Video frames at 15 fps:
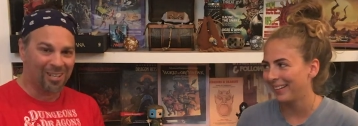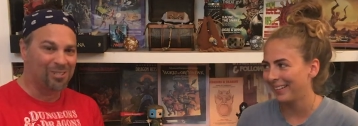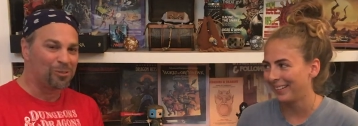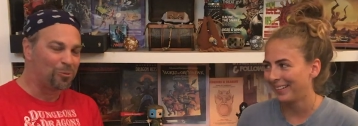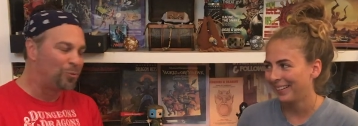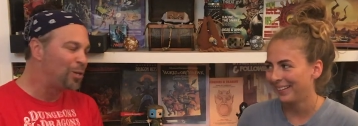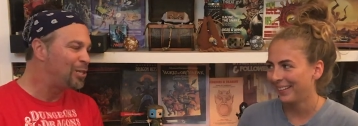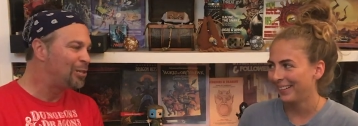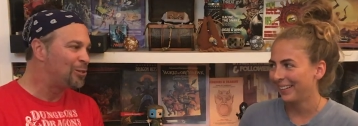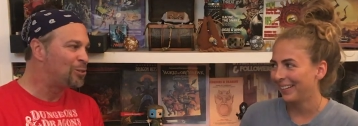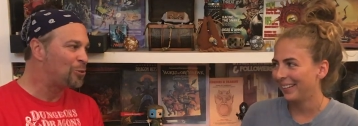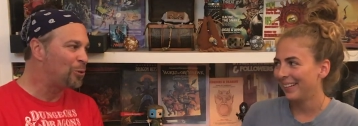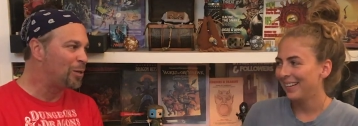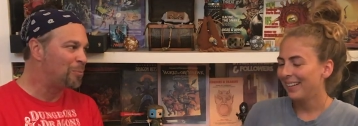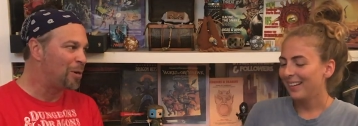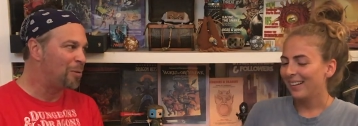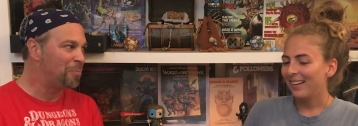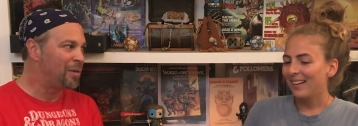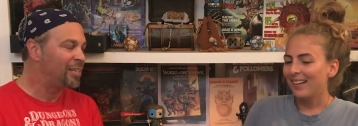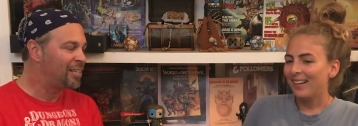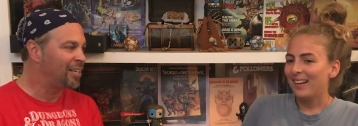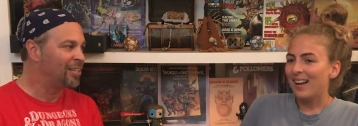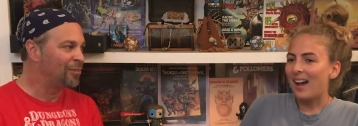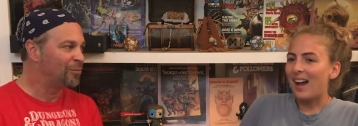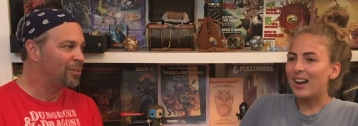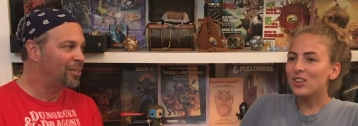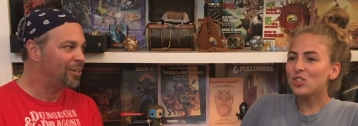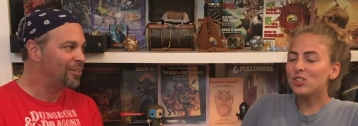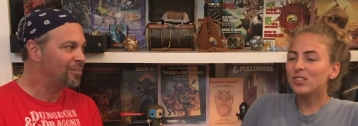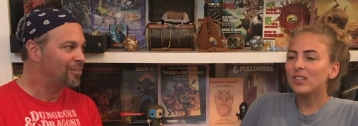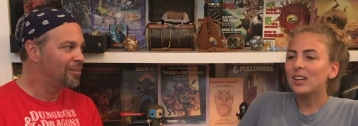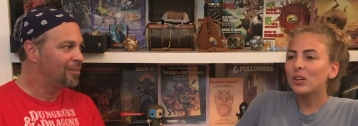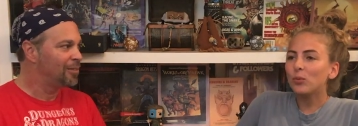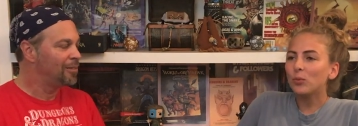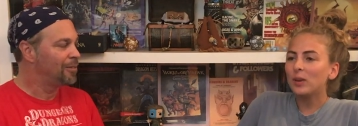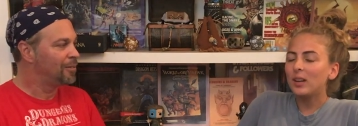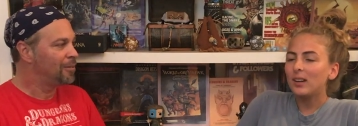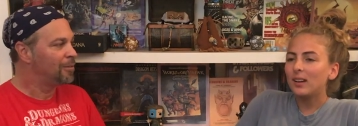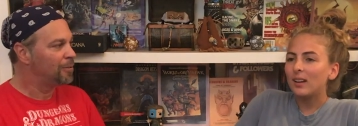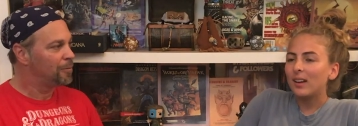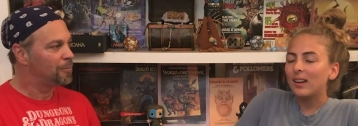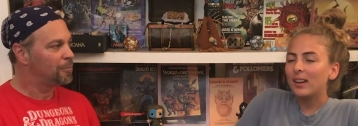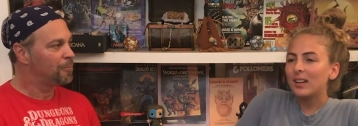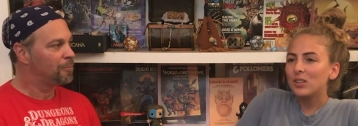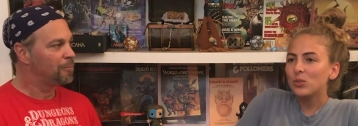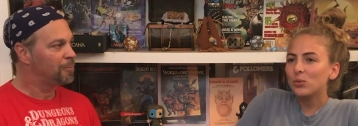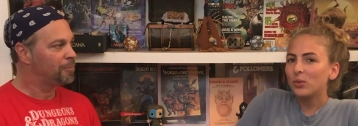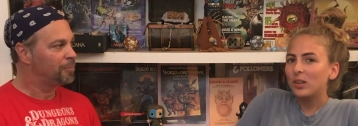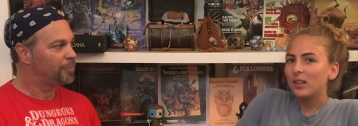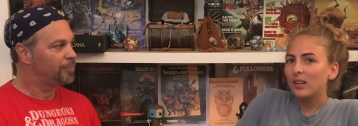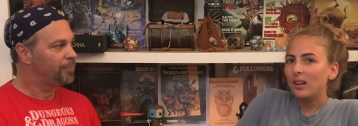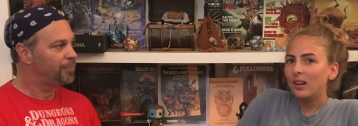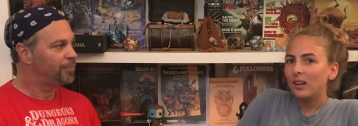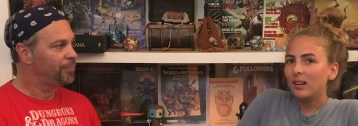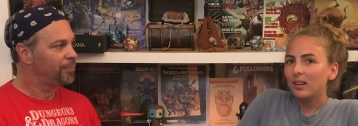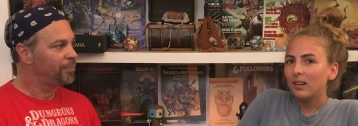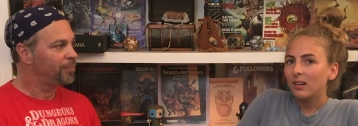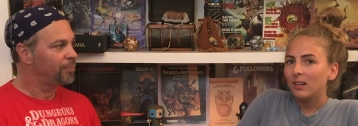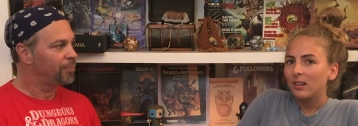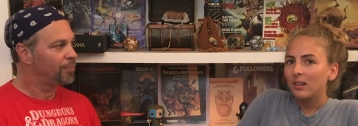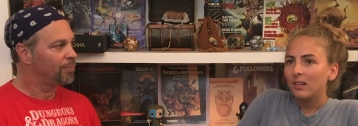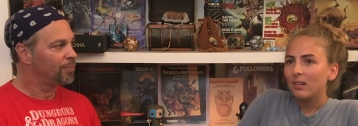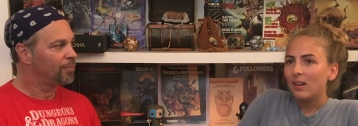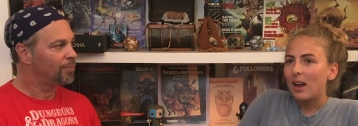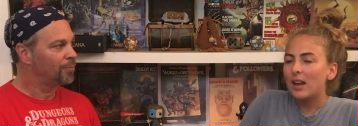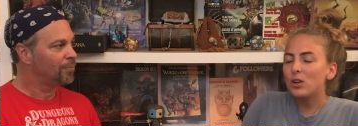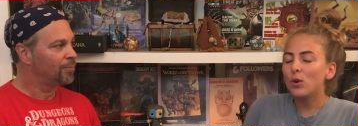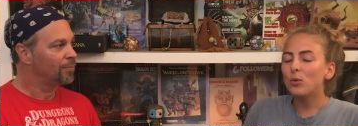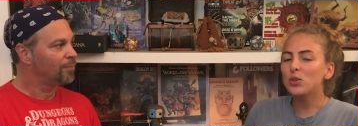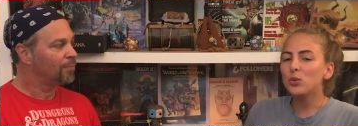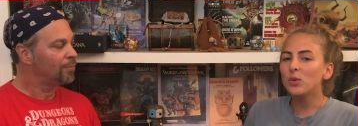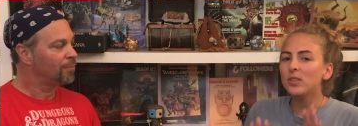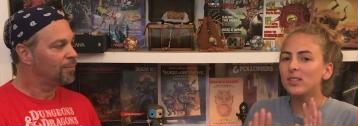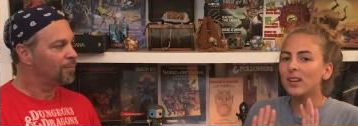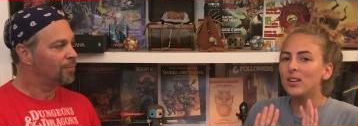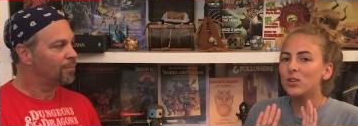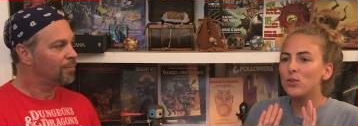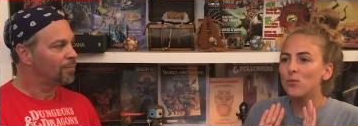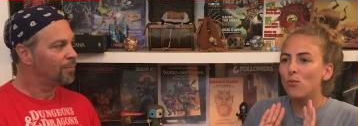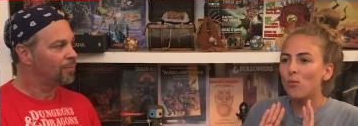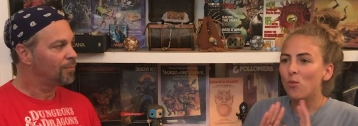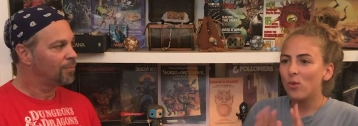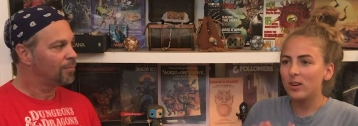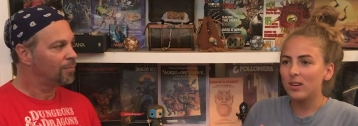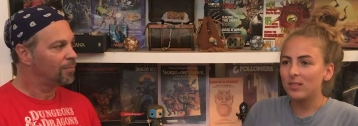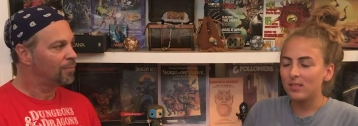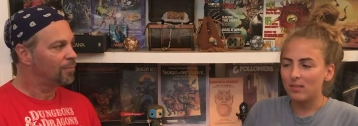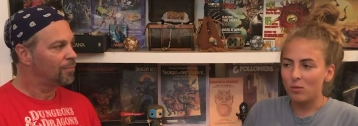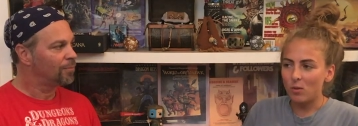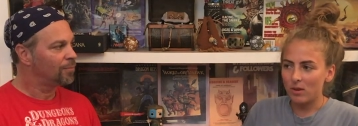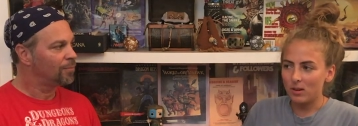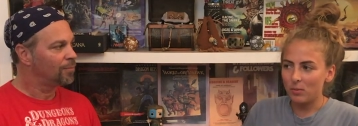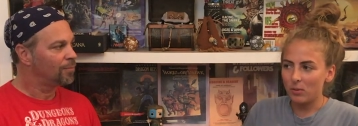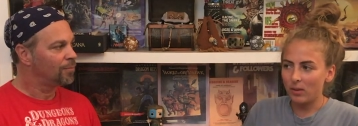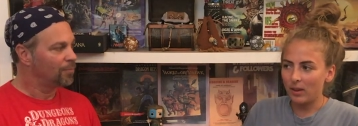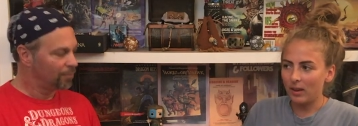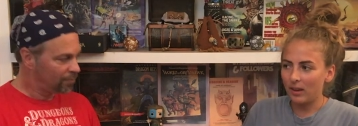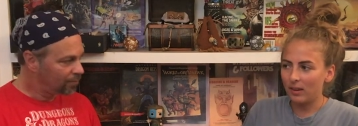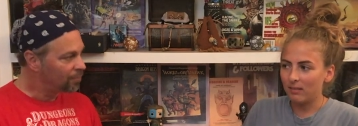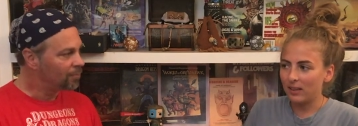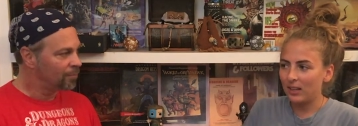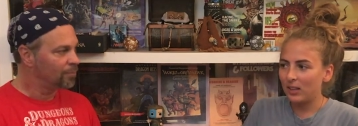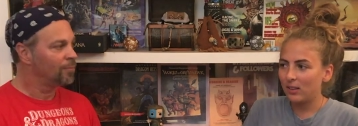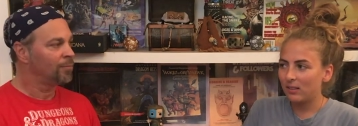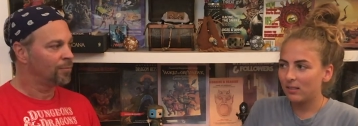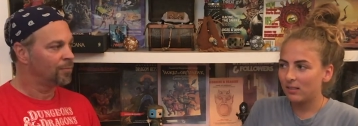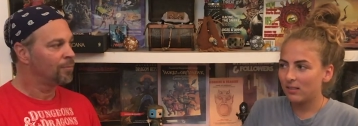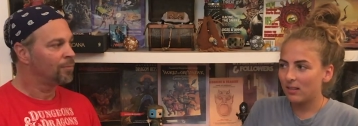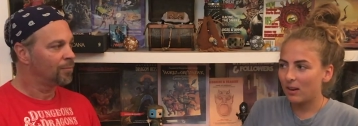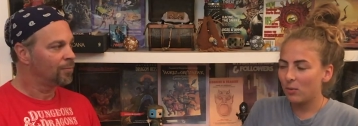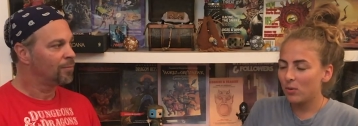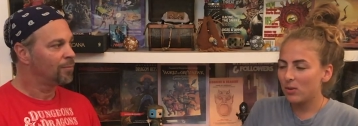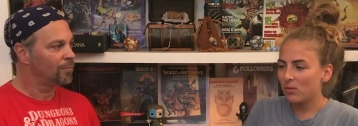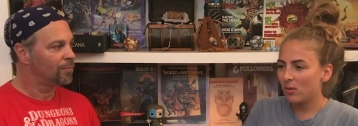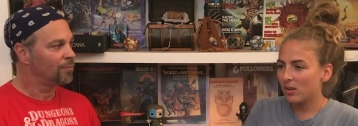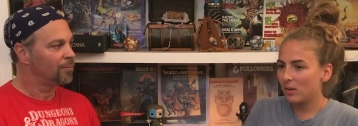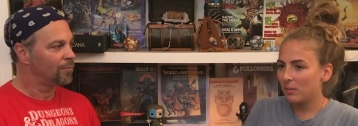Speaker 1: So what do you enjoy about making of? I just
Speaker 2: like read. I guess reading. I know which ones I wouldn't want to play. Mm-hmm. Like I wouldn't want to